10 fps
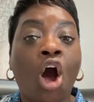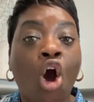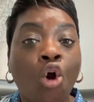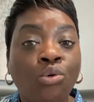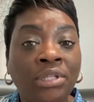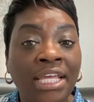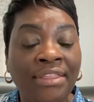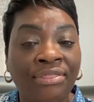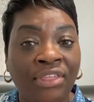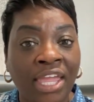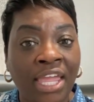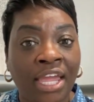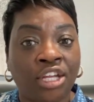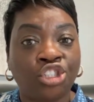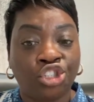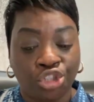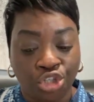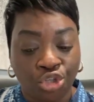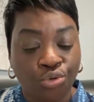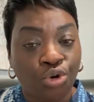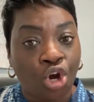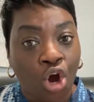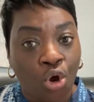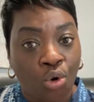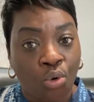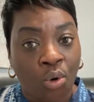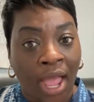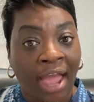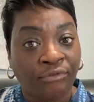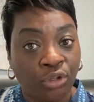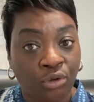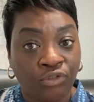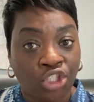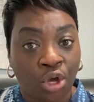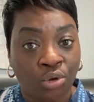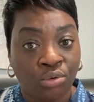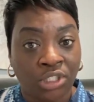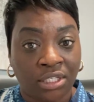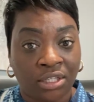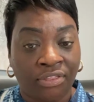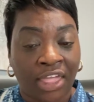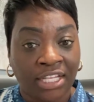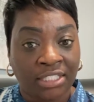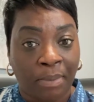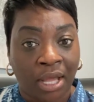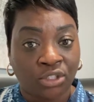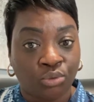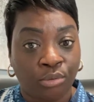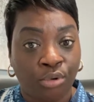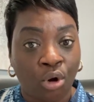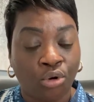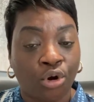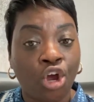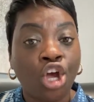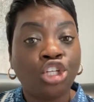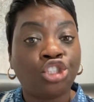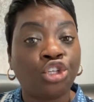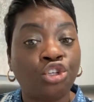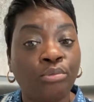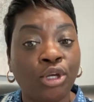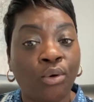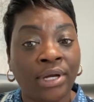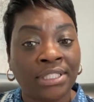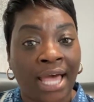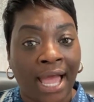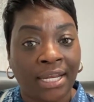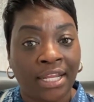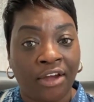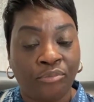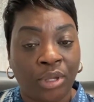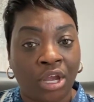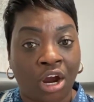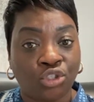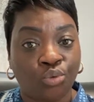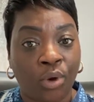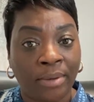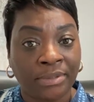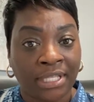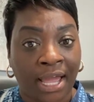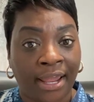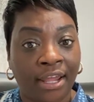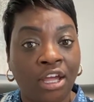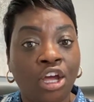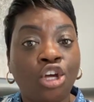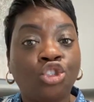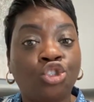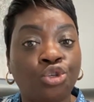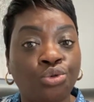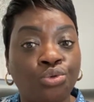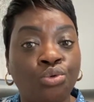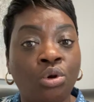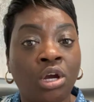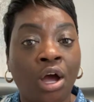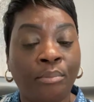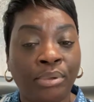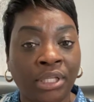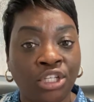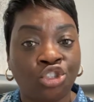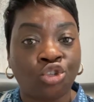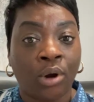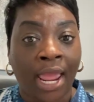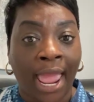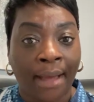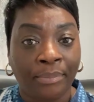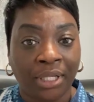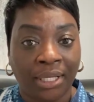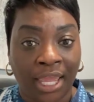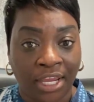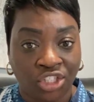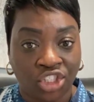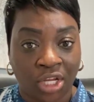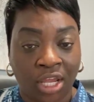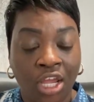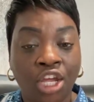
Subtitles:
Only then should you go, after you've chosen that sponsoring broker, should you be going to IDFPR's website to complete your application.